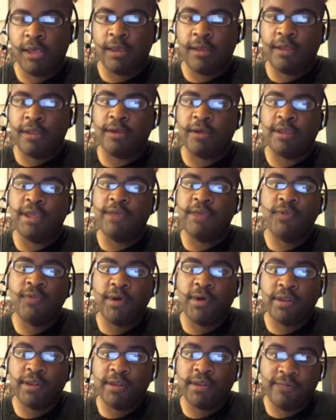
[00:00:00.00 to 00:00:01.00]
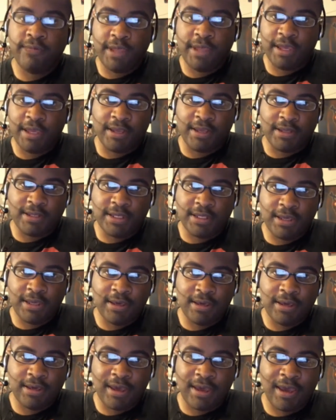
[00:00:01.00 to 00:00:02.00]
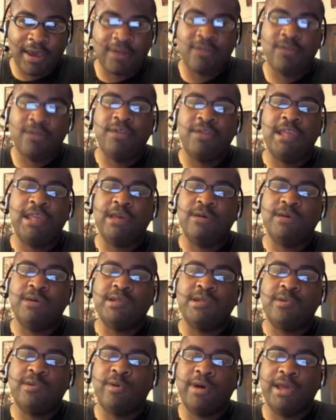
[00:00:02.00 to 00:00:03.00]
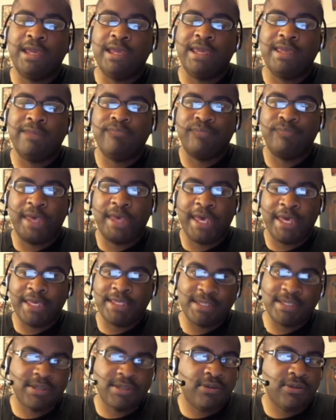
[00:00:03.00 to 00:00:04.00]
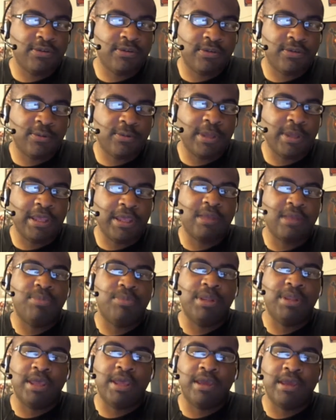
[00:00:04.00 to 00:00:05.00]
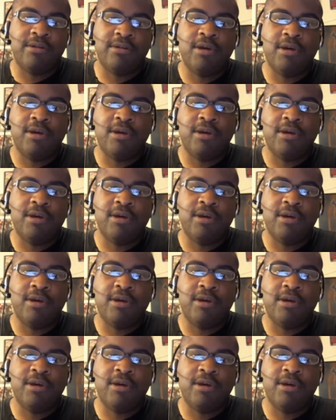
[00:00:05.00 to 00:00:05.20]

Now, even though I love the idea, I don't think it was quite executed the way they had planned.